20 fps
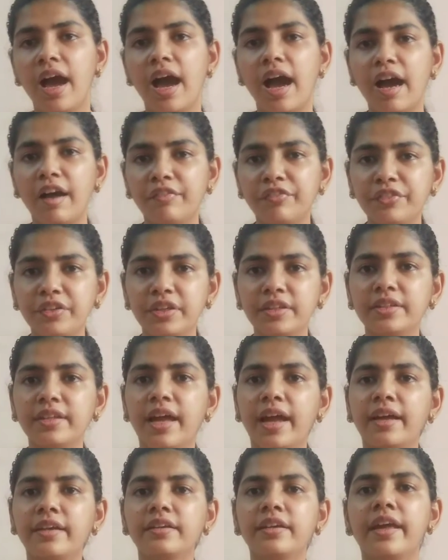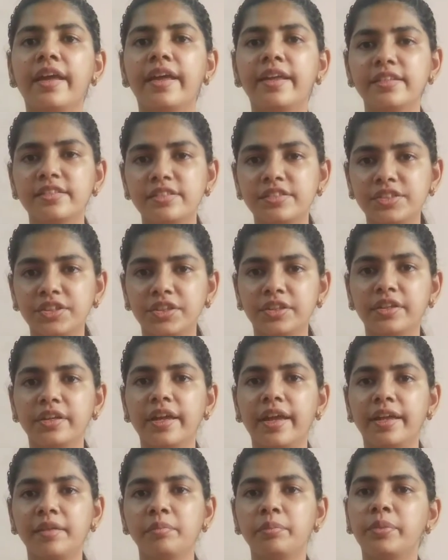After that, Hester
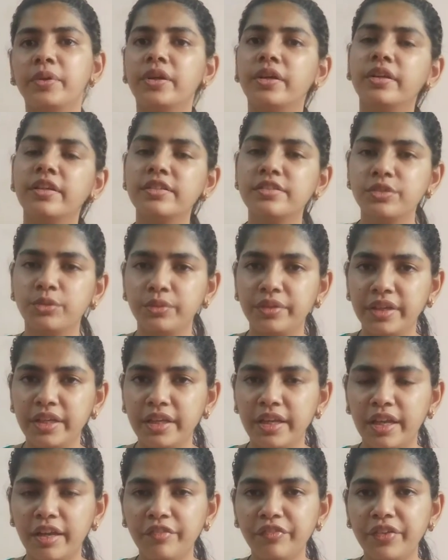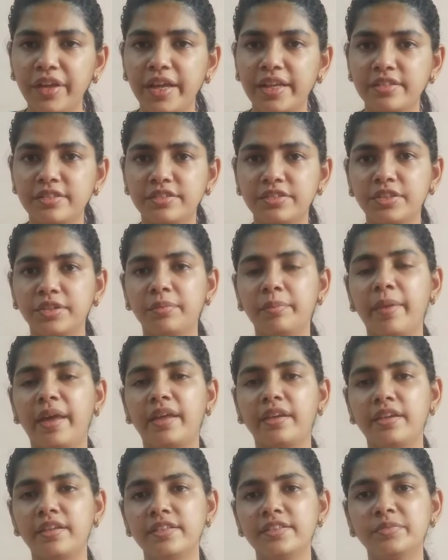and Pearl is only left. Hester
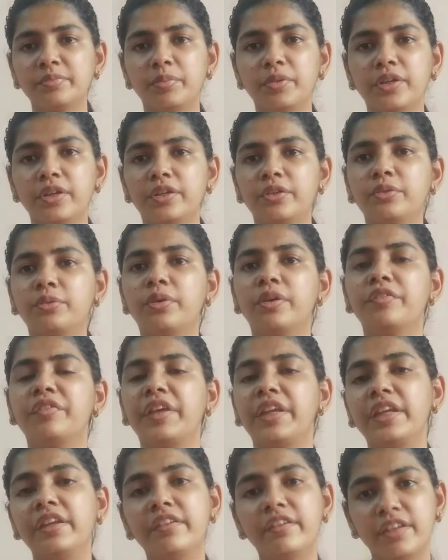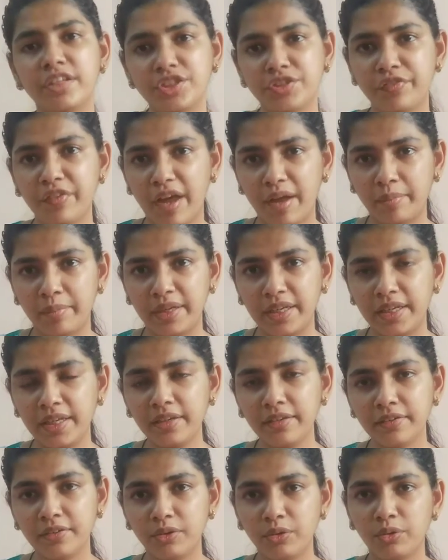marries Pearl to a very rich
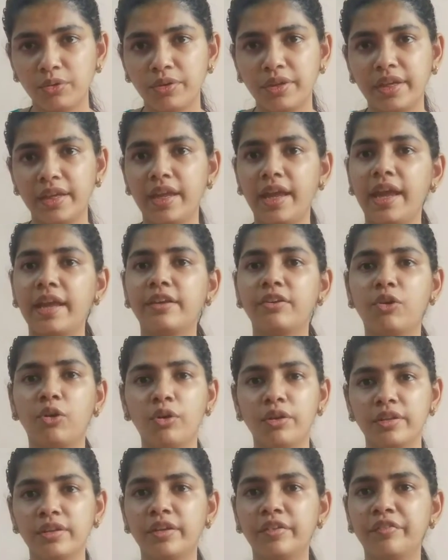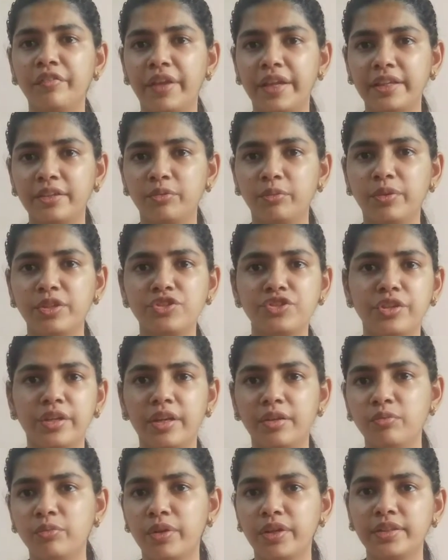family. Okay, and all the wealth which
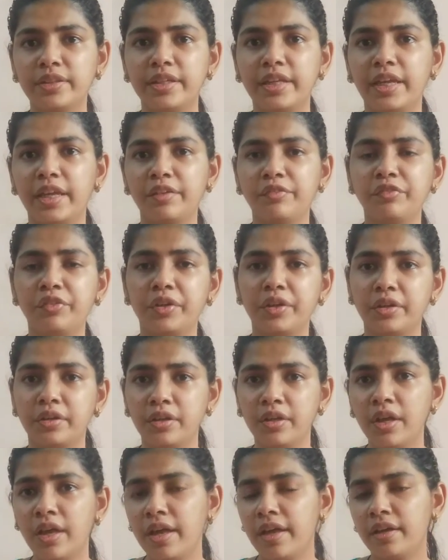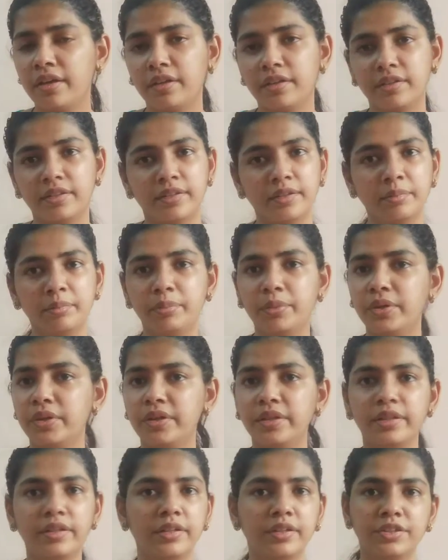Chillingworth gave
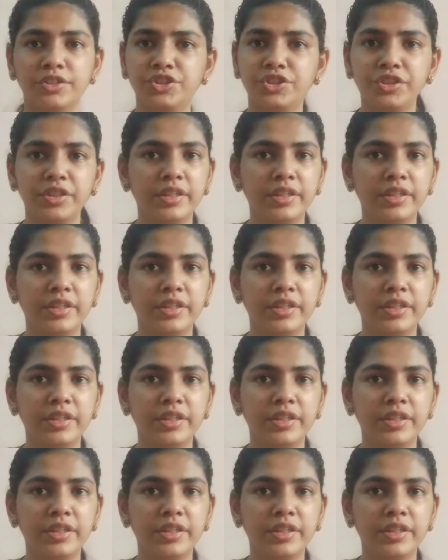Pearl,